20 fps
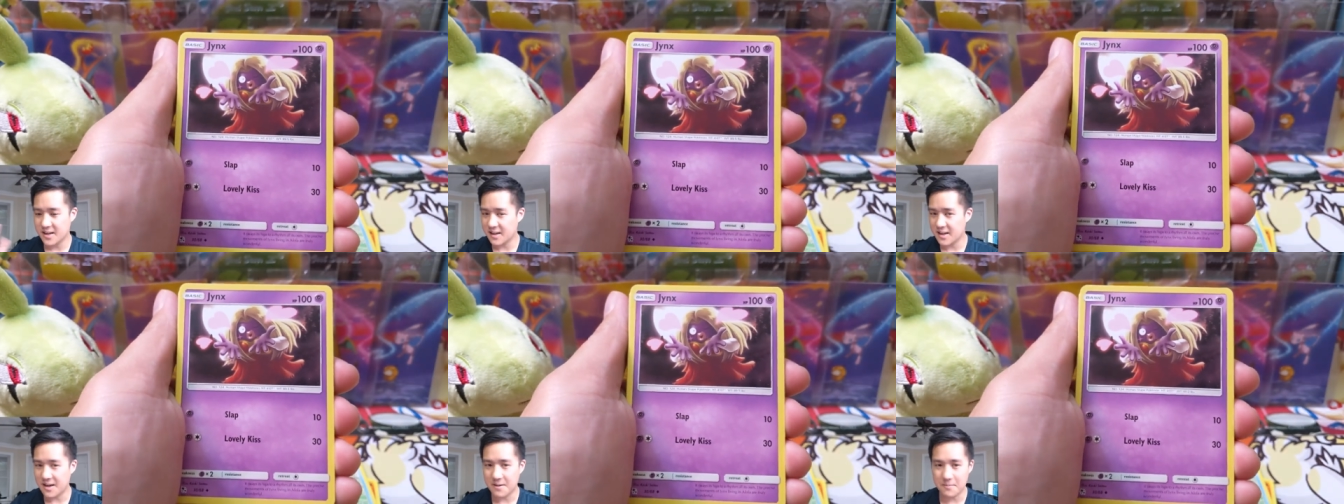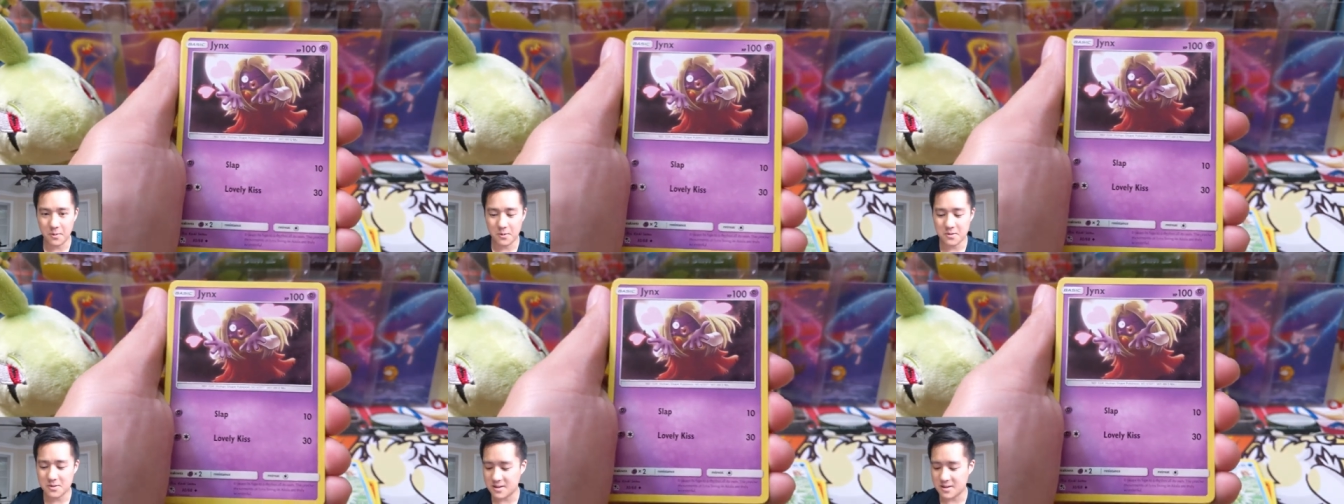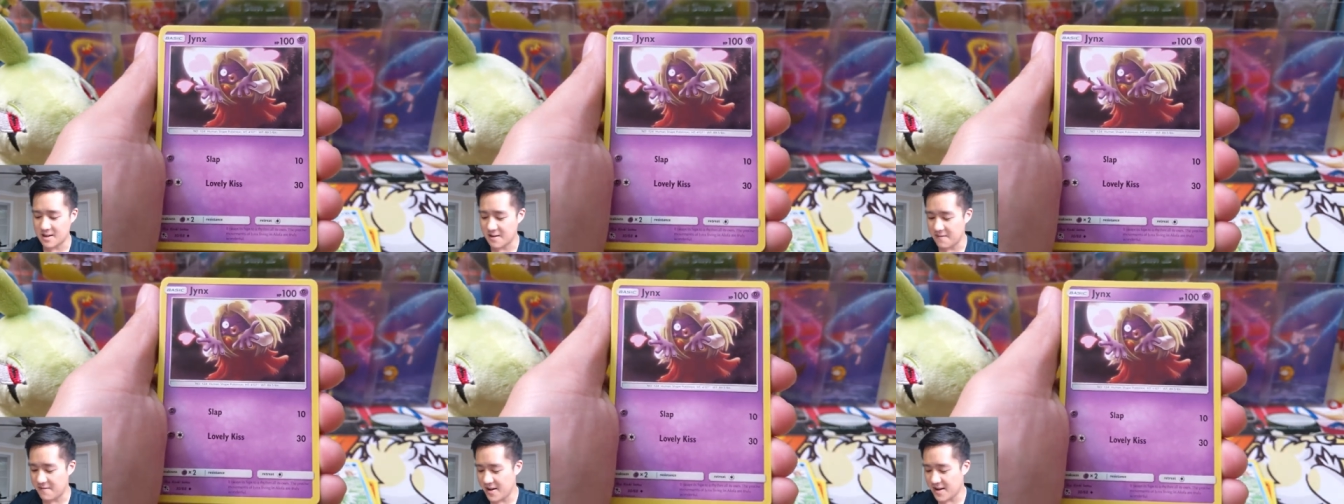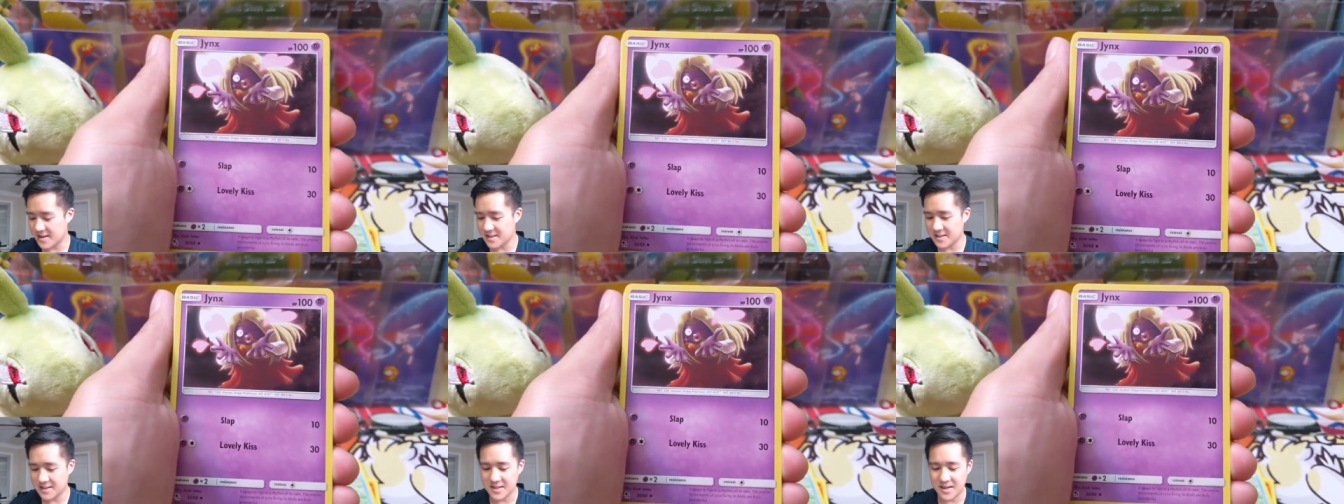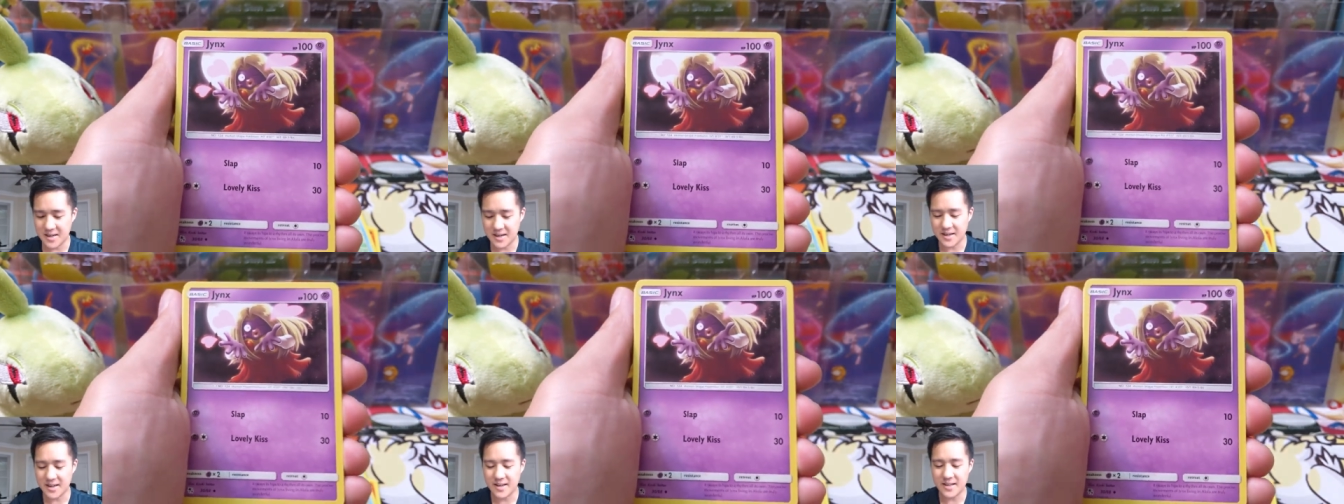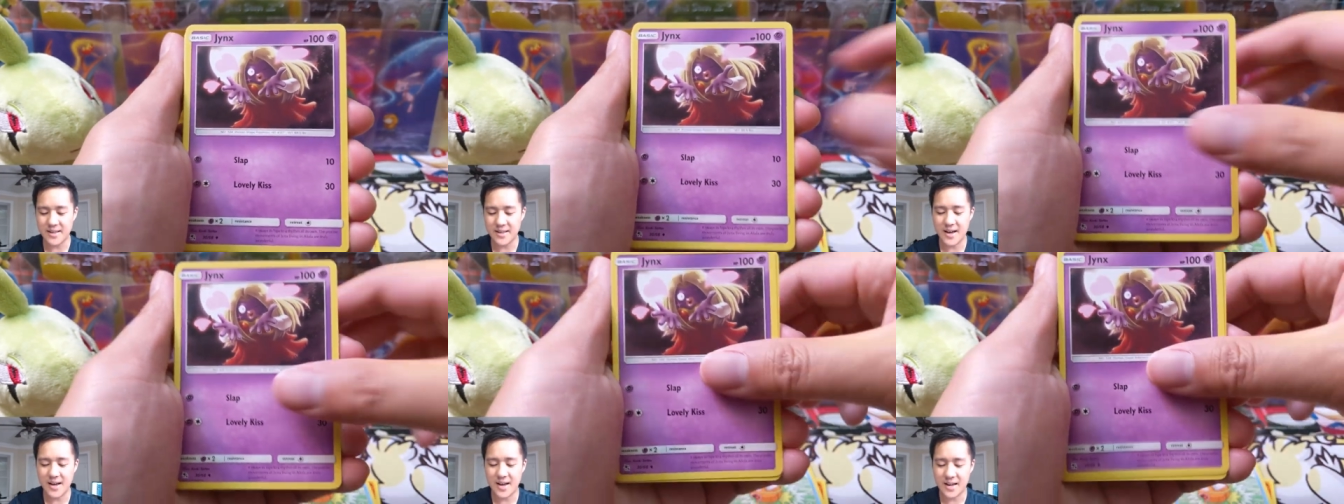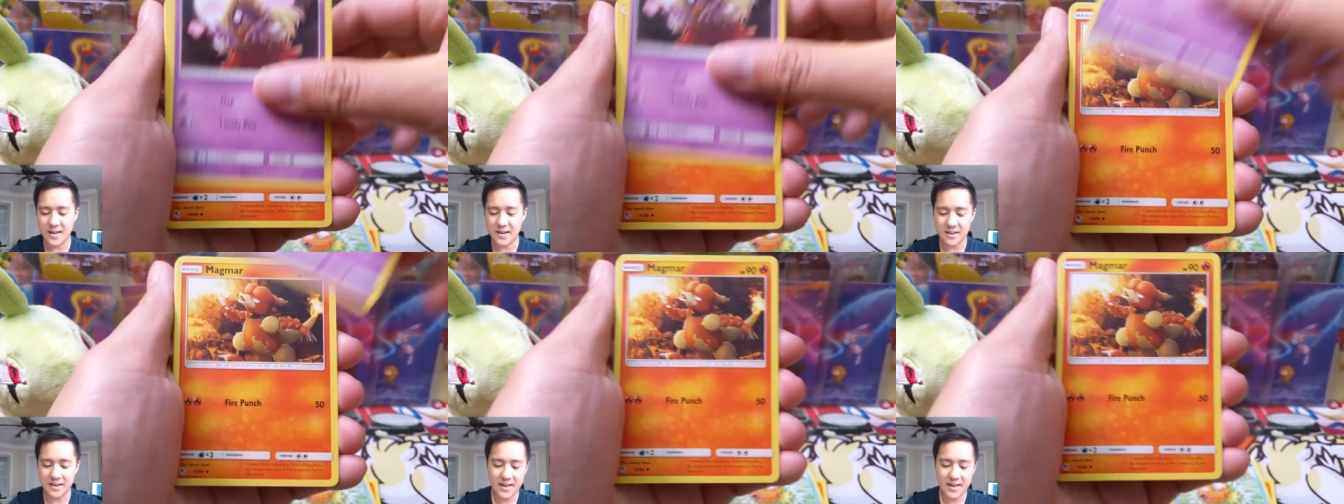get most of the events done, and
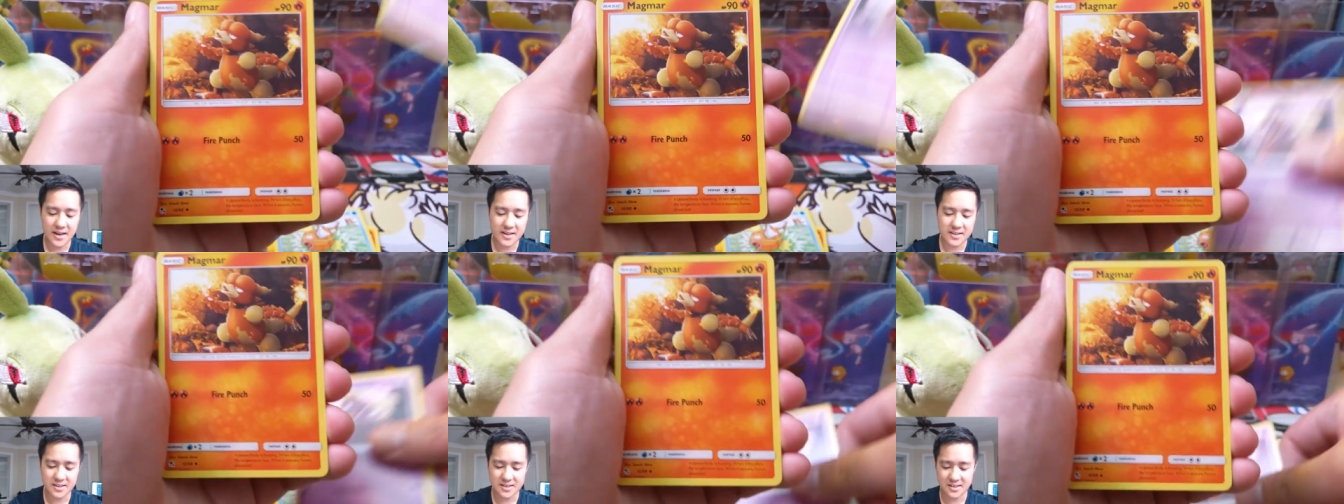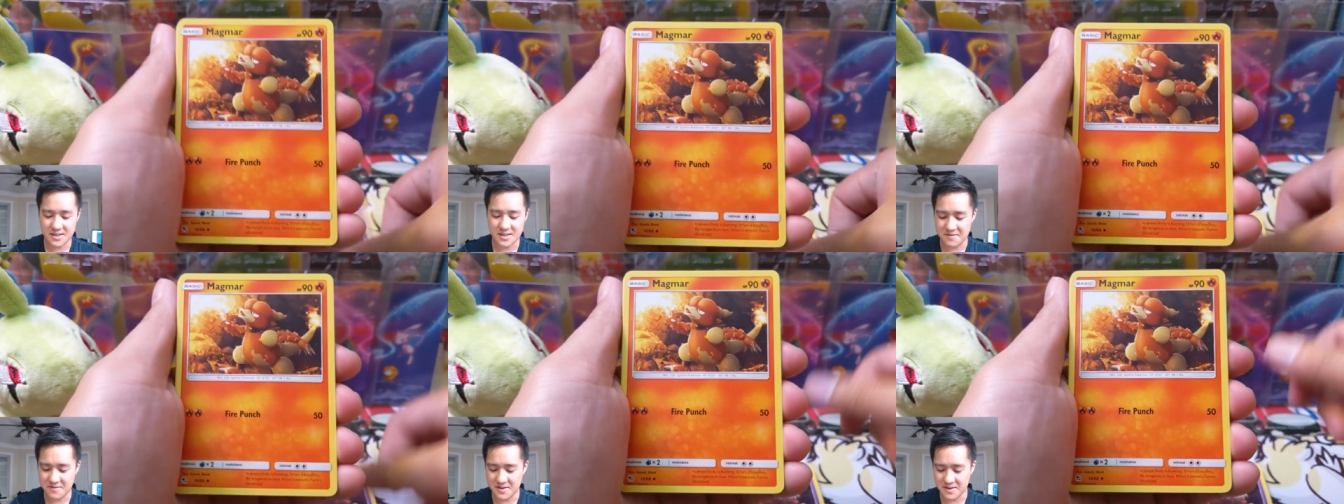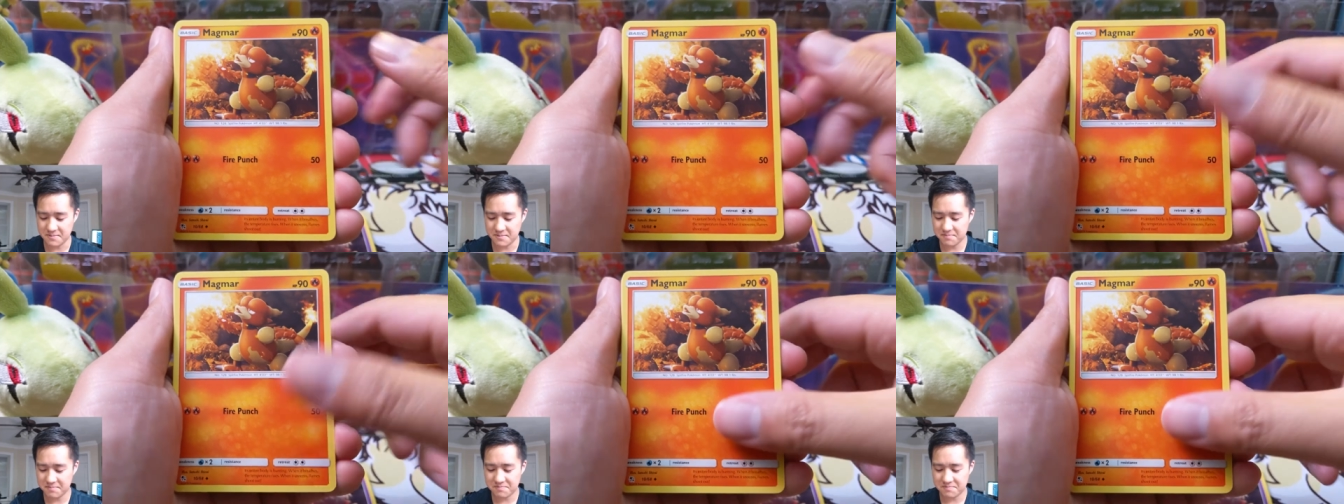then kind of just leave it.